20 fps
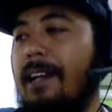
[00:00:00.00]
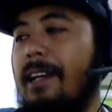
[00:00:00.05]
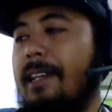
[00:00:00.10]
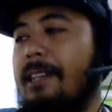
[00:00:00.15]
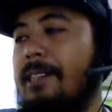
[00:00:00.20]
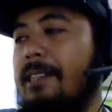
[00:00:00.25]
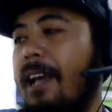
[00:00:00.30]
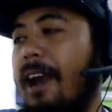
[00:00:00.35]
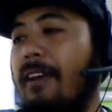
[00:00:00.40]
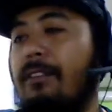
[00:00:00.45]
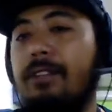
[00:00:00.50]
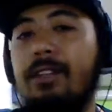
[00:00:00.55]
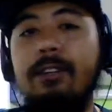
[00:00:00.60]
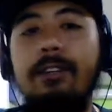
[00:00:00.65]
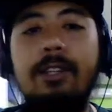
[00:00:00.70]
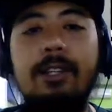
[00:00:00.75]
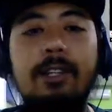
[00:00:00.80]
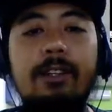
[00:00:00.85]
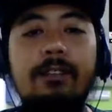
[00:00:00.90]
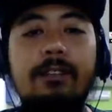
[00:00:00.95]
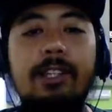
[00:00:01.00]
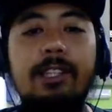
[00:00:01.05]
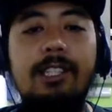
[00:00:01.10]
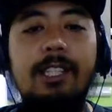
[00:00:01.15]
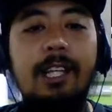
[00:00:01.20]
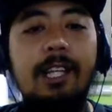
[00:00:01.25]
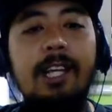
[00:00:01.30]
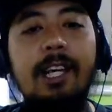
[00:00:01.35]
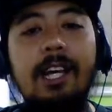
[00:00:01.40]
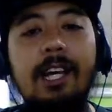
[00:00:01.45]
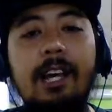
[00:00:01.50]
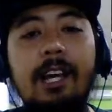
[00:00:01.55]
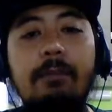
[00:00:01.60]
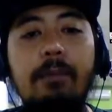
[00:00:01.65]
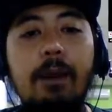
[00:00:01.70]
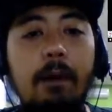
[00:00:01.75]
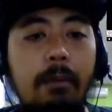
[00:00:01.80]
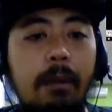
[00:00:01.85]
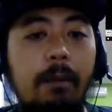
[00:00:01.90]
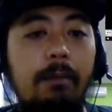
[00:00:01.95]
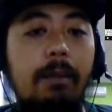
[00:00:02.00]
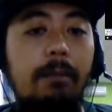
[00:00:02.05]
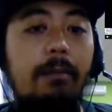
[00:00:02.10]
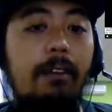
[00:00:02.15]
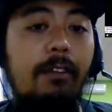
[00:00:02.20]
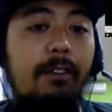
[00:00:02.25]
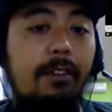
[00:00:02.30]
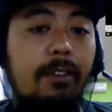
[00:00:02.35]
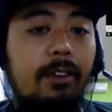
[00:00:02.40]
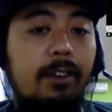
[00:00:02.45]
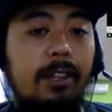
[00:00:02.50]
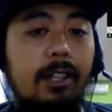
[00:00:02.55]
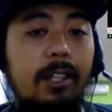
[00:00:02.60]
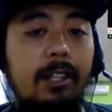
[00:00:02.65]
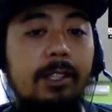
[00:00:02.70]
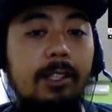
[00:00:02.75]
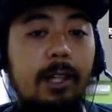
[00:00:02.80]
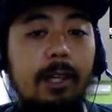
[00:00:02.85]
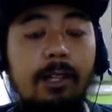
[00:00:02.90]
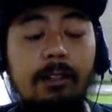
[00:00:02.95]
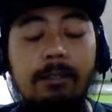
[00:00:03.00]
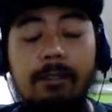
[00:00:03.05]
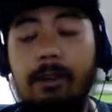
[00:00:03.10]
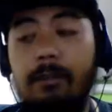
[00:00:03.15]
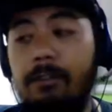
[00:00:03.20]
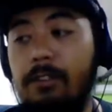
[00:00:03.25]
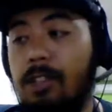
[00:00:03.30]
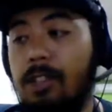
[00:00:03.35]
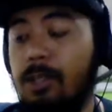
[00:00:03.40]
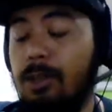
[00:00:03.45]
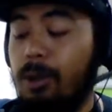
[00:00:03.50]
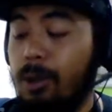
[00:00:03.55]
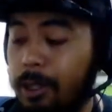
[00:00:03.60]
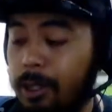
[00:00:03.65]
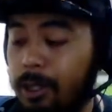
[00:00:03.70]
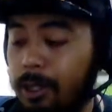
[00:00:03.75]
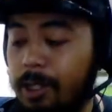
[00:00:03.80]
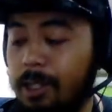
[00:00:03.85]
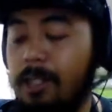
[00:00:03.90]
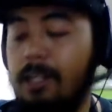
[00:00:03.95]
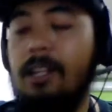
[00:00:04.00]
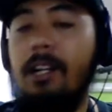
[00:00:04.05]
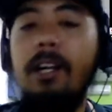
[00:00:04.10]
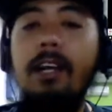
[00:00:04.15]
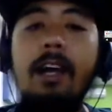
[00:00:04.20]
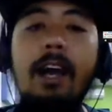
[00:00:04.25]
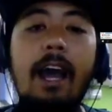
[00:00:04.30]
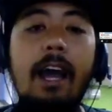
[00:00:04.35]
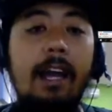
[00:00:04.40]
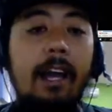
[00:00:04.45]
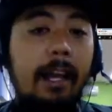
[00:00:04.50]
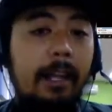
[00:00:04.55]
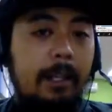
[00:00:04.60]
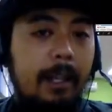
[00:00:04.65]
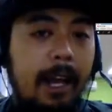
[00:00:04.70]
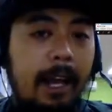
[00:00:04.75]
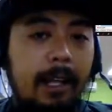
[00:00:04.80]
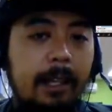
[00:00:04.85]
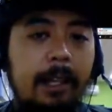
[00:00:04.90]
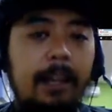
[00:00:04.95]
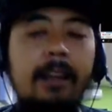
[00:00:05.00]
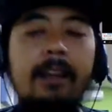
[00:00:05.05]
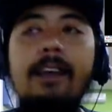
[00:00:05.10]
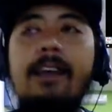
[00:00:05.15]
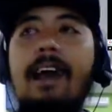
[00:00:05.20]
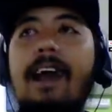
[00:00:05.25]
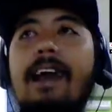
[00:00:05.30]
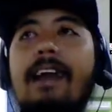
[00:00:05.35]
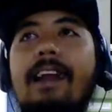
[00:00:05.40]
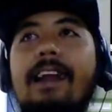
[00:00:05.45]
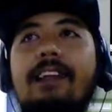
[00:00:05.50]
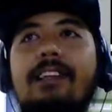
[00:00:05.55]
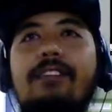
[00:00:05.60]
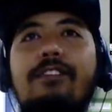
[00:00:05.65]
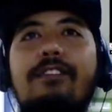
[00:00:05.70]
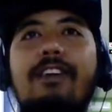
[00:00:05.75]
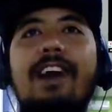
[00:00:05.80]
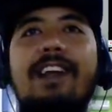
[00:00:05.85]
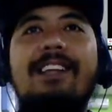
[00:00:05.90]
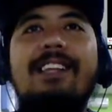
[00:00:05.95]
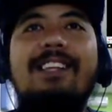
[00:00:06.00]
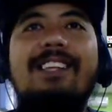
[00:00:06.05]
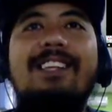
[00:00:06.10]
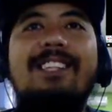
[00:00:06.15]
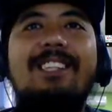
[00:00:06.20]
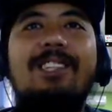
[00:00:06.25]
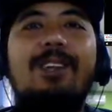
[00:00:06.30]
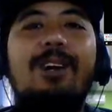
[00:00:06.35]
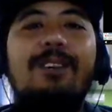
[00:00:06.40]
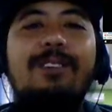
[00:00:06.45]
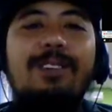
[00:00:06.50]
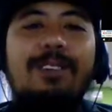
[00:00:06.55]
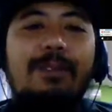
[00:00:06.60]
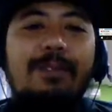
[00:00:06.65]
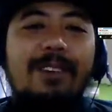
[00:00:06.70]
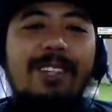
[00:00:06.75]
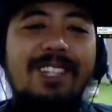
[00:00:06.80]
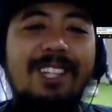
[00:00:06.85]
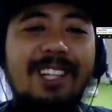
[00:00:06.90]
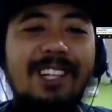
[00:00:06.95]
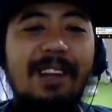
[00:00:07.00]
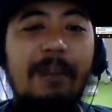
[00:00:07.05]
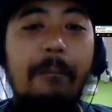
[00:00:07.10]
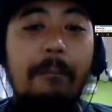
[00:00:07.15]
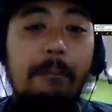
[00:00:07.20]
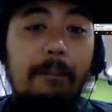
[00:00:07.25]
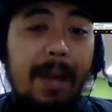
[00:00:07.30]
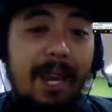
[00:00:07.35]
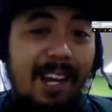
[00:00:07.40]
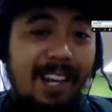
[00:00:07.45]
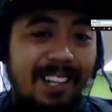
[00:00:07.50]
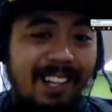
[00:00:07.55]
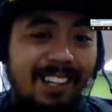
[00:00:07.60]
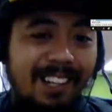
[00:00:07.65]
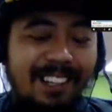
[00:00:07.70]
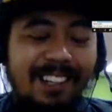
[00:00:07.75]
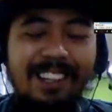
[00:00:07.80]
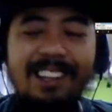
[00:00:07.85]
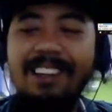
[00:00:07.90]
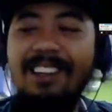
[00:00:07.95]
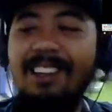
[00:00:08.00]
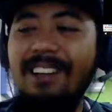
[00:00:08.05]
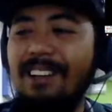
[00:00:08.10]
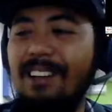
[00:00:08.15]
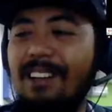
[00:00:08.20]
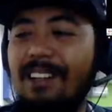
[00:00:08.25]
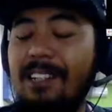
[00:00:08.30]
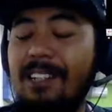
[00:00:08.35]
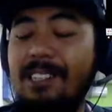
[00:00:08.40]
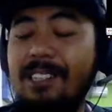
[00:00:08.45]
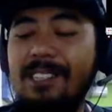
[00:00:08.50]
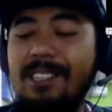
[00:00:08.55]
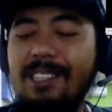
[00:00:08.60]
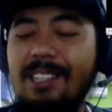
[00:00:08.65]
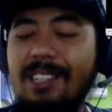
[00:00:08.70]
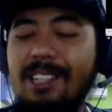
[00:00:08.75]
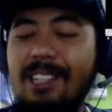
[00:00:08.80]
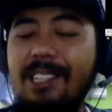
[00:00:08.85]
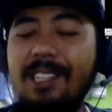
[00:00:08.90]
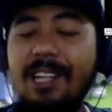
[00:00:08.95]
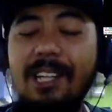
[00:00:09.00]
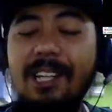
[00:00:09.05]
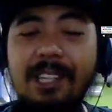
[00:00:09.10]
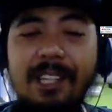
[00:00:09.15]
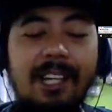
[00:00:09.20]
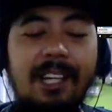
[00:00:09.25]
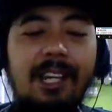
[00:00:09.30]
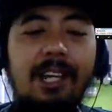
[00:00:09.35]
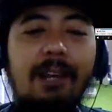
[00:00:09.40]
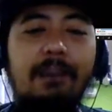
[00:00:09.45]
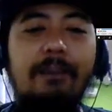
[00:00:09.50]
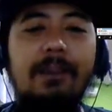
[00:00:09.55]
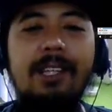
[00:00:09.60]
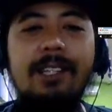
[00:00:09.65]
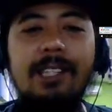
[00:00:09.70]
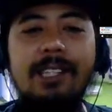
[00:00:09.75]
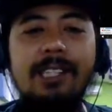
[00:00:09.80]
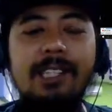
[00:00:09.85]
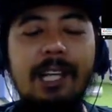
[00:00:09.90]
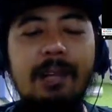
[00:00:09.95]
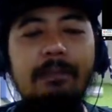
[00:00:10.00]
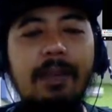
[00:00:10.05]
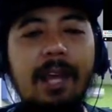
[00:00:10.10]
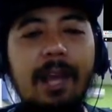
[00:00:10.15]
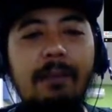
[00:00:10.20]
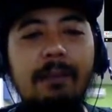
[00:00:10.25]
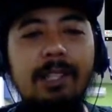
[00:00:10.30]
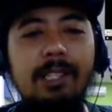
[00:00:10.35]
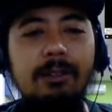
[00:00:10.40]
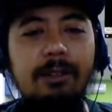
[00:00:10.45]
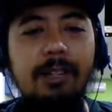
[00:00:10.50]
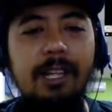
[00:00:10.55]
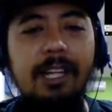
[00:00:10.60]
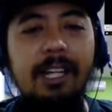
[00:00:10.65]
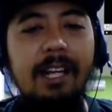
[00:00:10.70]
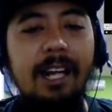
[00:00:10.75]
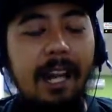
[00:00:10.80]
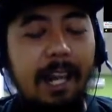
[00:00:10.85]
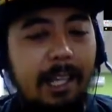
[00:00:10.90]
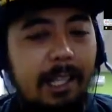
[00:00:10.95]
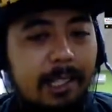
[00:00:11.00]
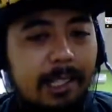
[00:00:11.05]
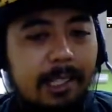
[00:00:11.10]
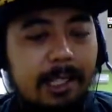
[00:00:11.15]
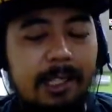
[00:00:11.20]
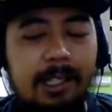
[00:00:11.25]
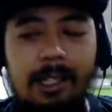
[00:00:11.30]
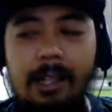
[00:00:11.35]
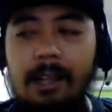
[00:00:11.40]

It's after Return of the Jedi and probably before the start of the First Order. I like that. I like the fact that the stormtroopers are impaled. It's it's Kadiri, but at the same time, it's really nice.